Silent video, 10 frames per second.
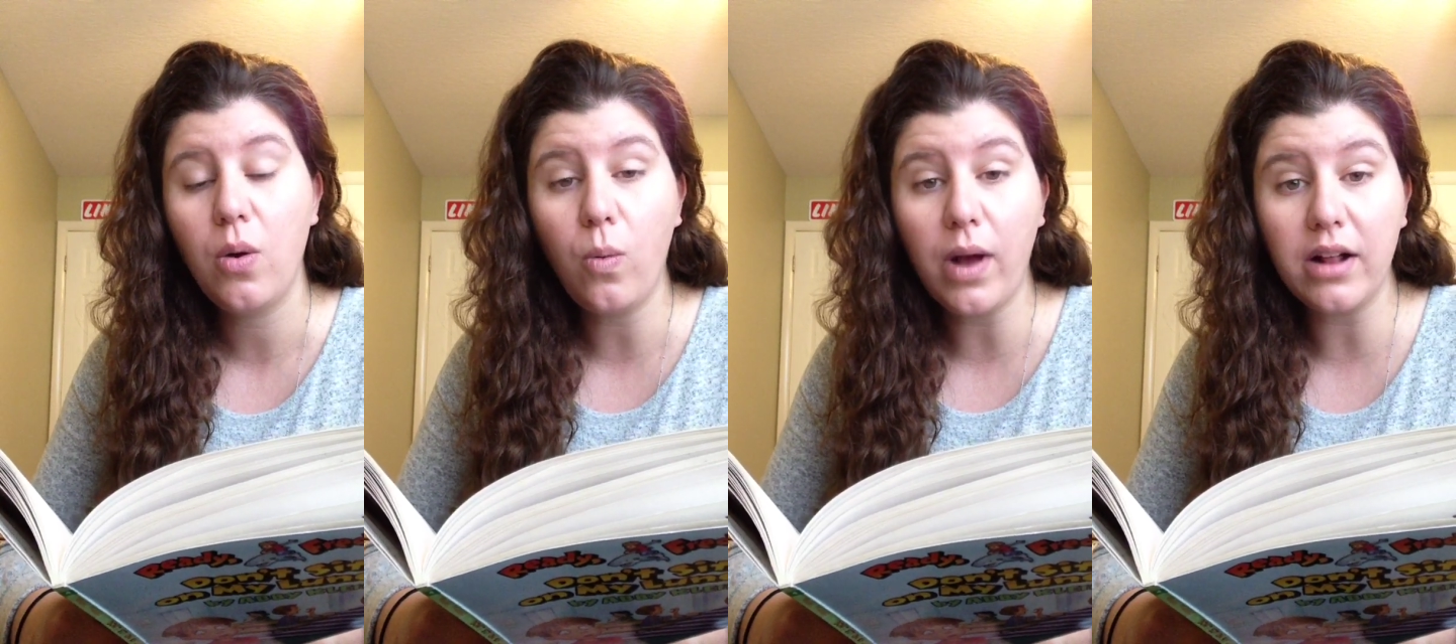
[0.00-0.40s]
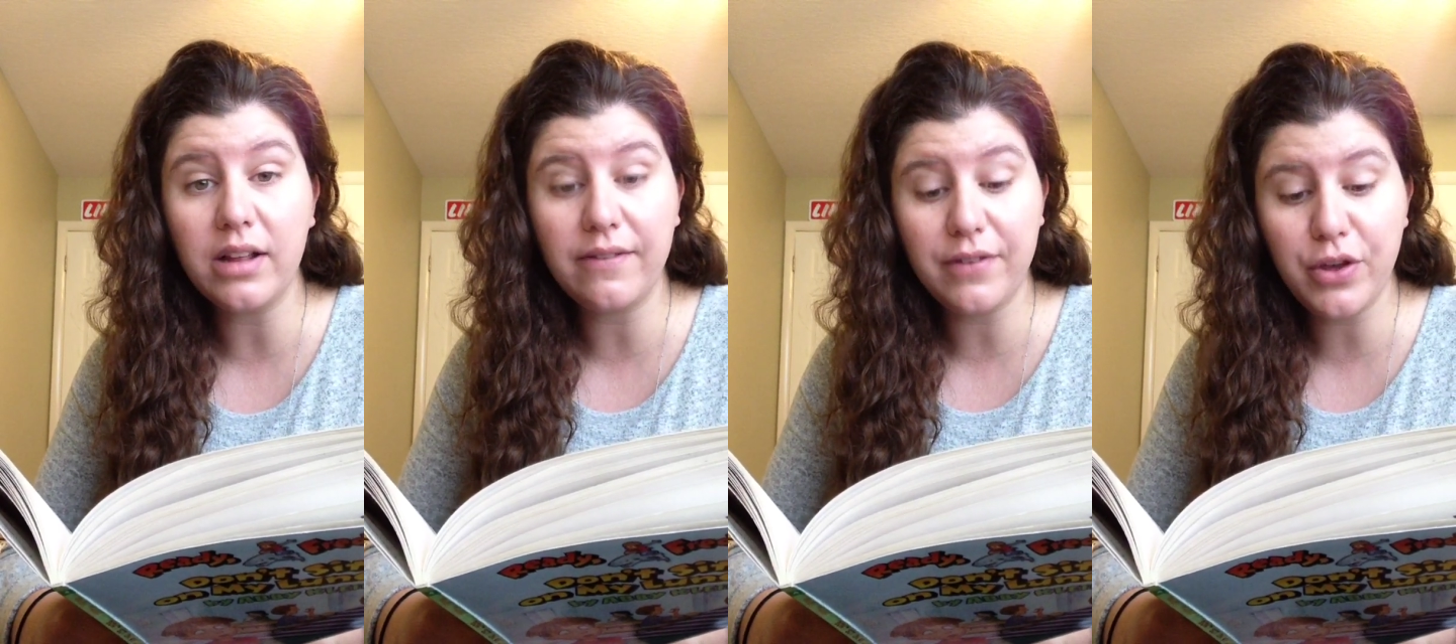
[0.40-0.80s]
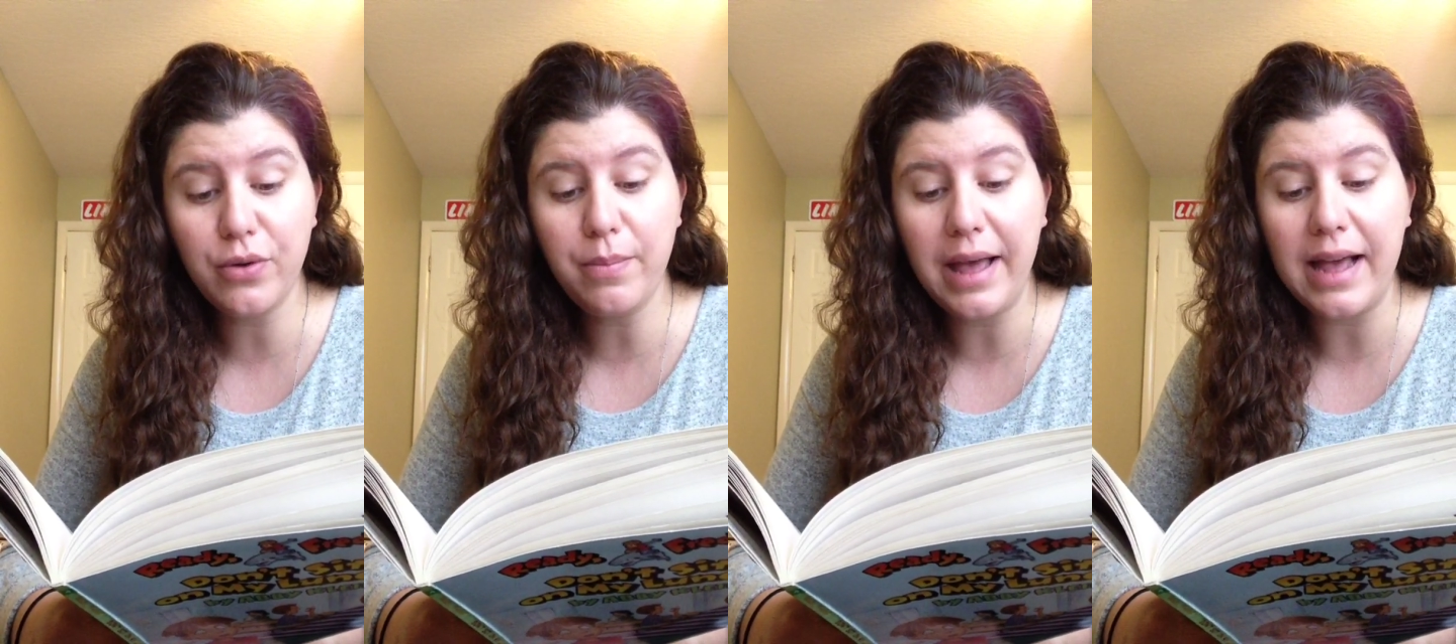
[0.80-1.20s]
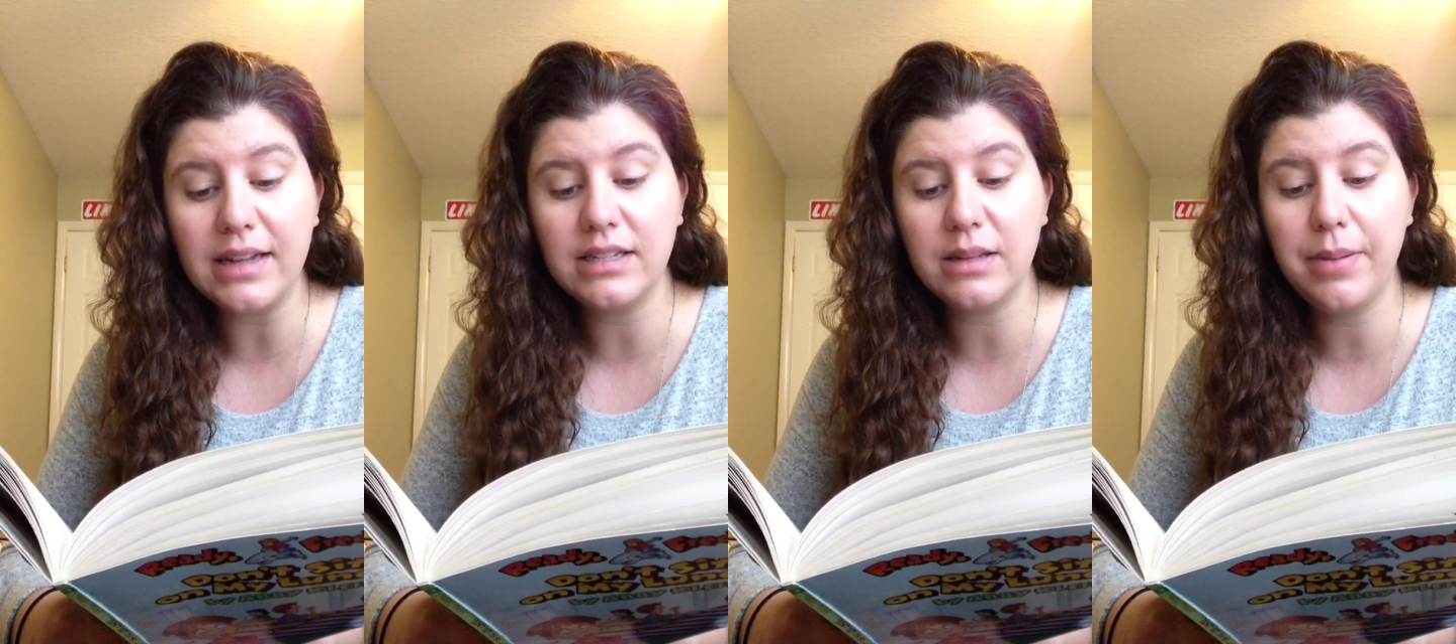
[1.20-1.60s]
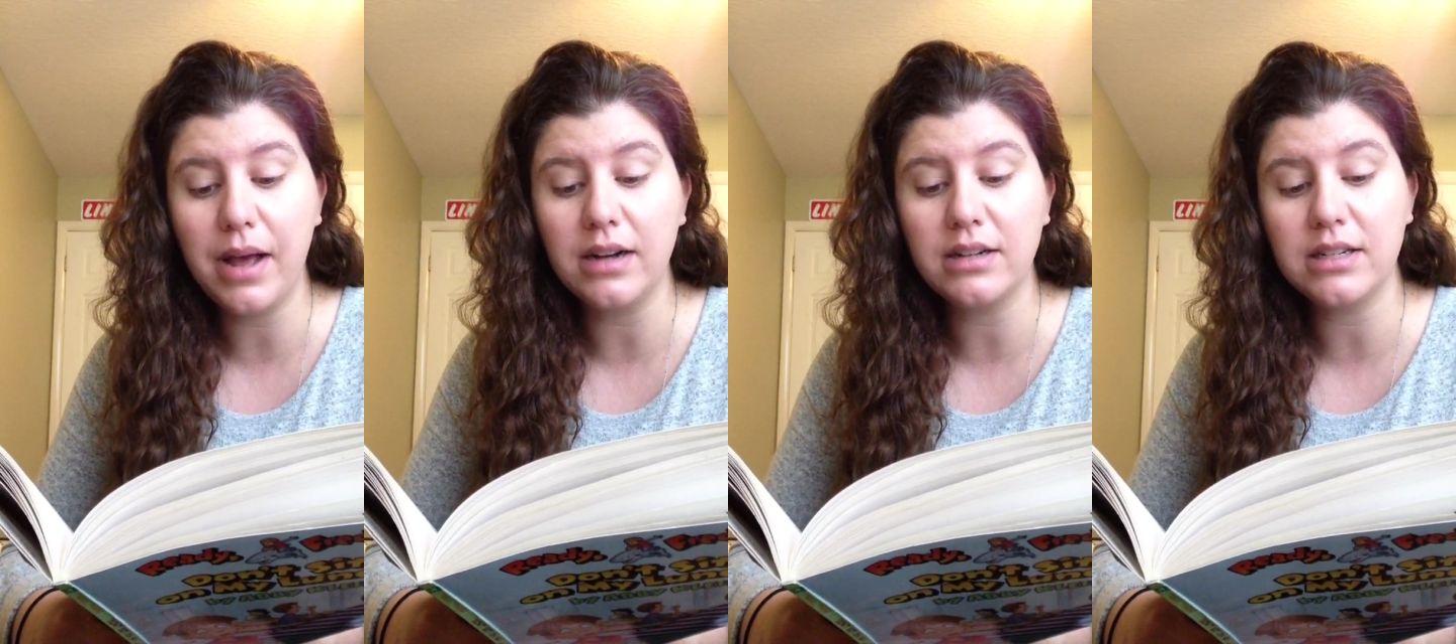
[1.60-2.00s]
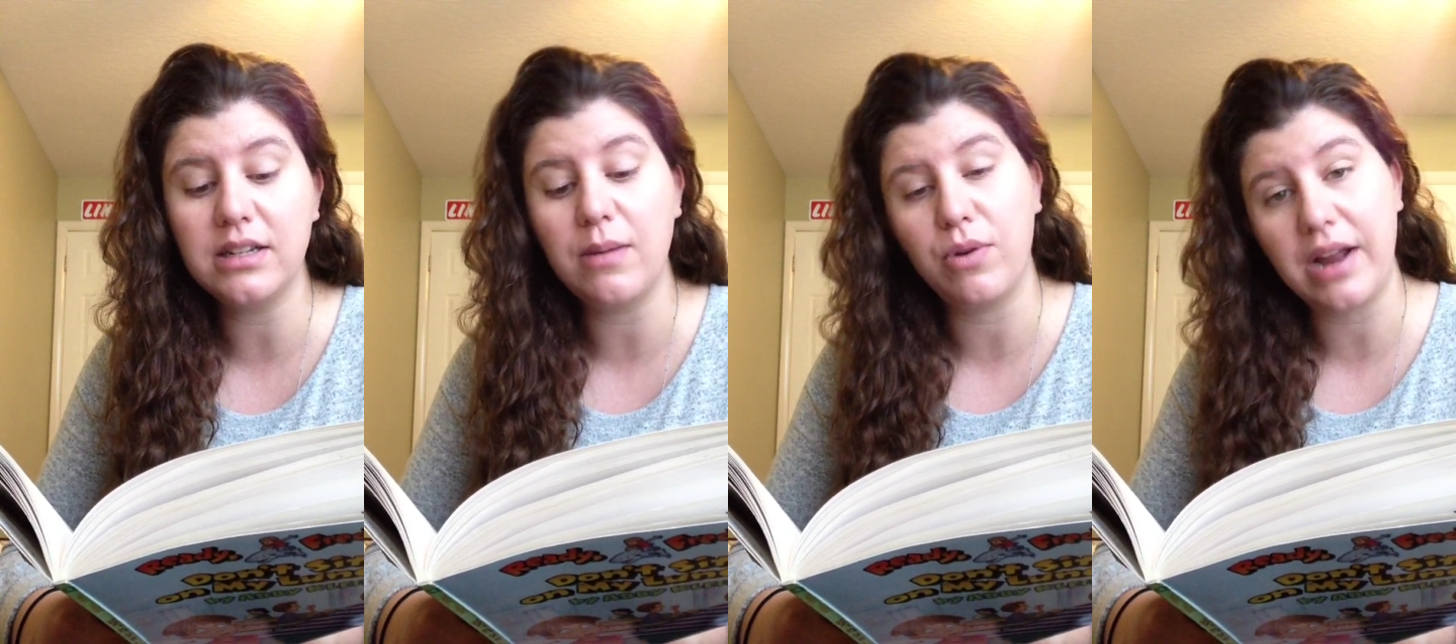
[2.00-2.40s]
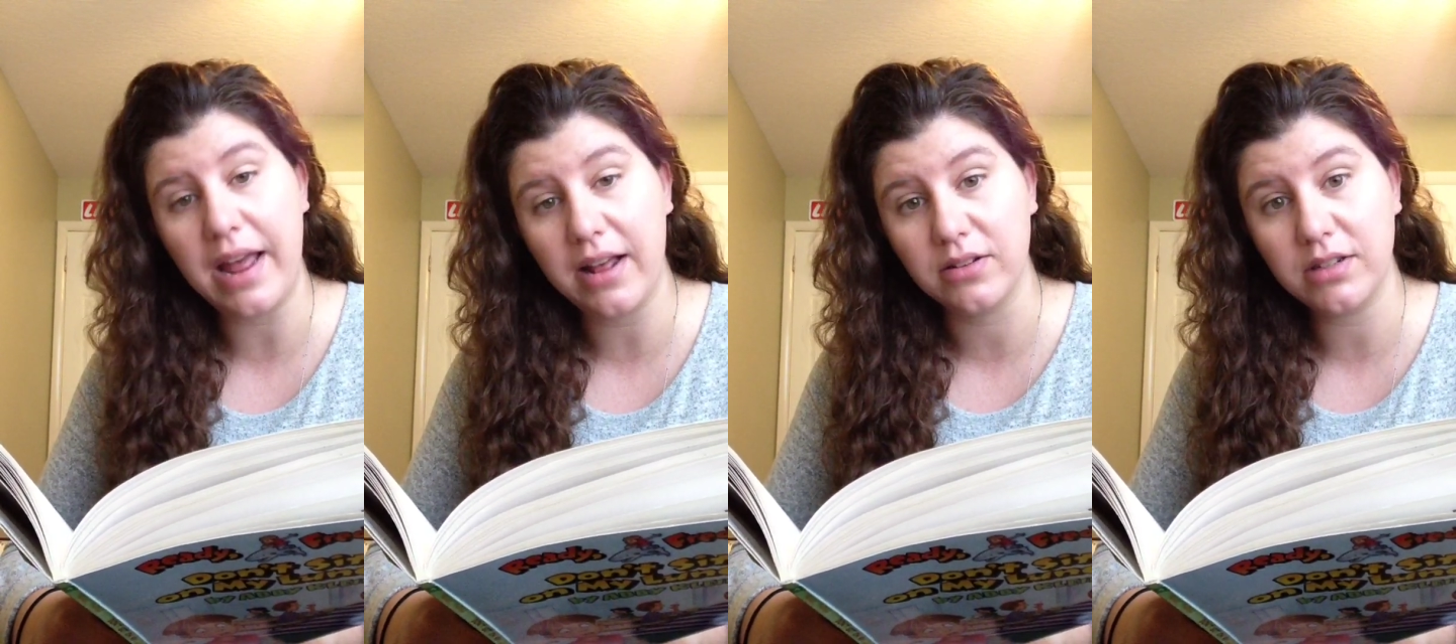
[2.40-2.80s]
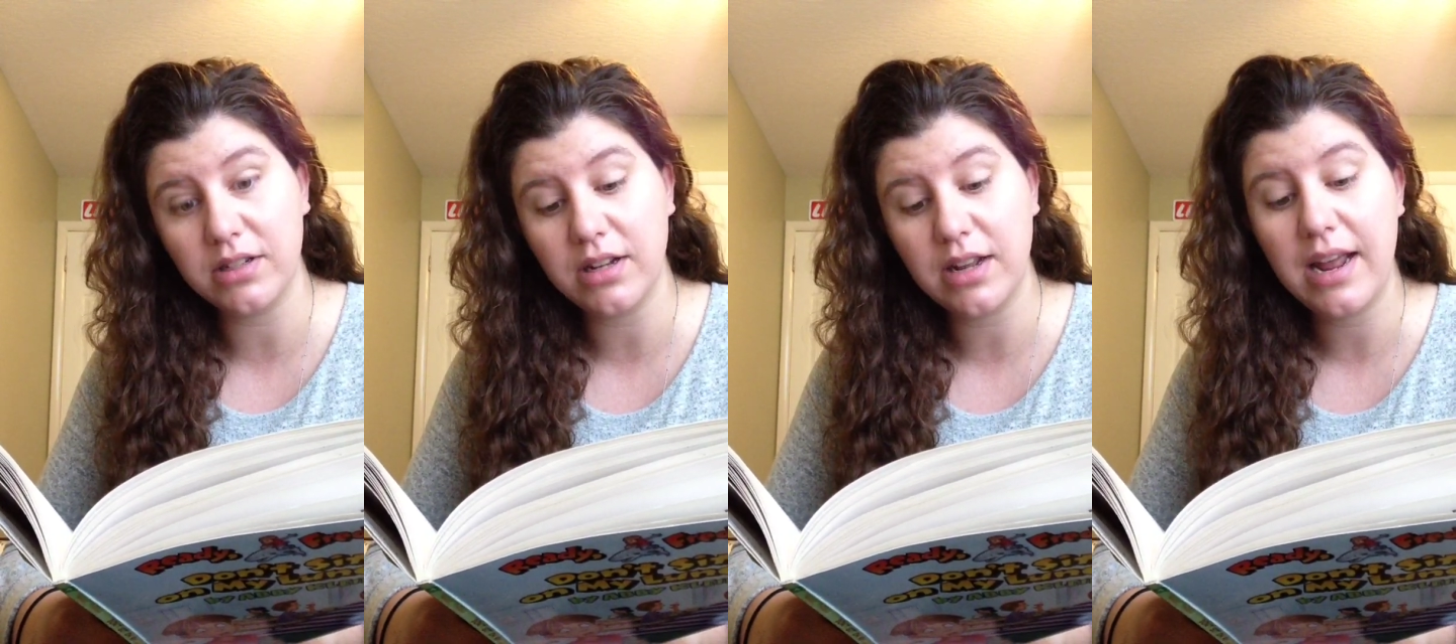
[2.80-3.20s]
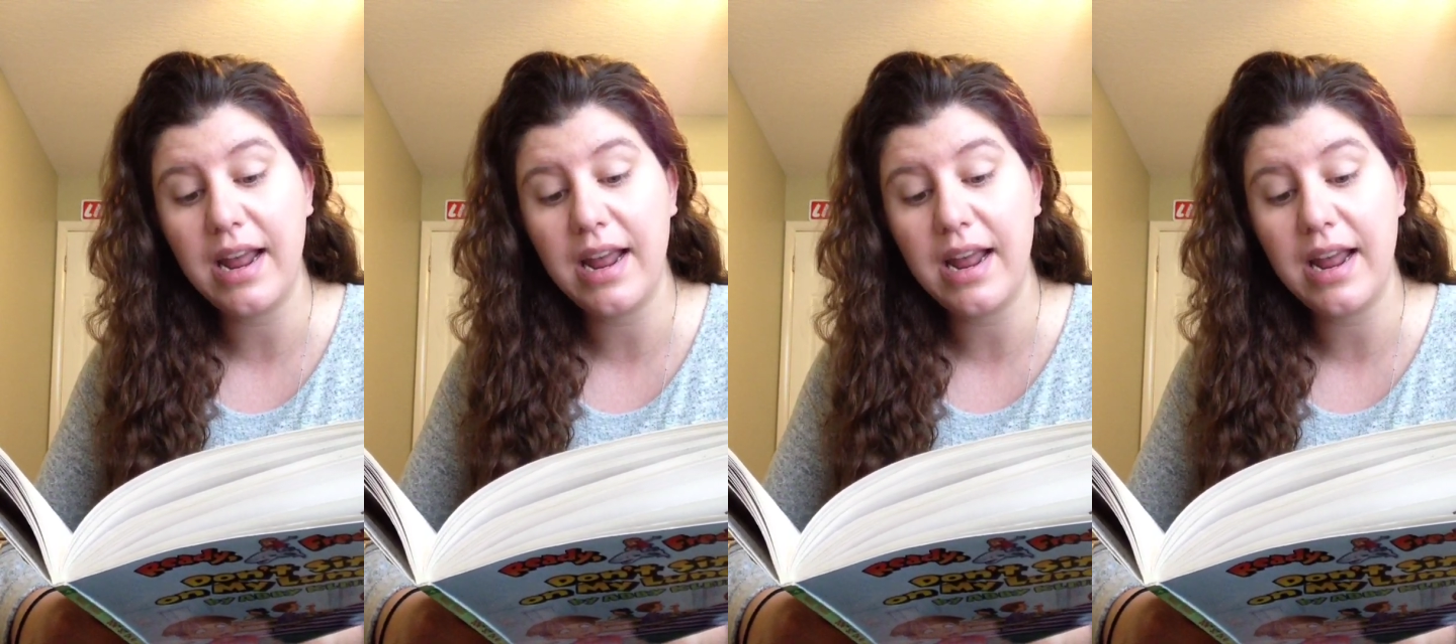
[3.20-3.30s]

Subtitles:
Well, if you pass the puck to someone else,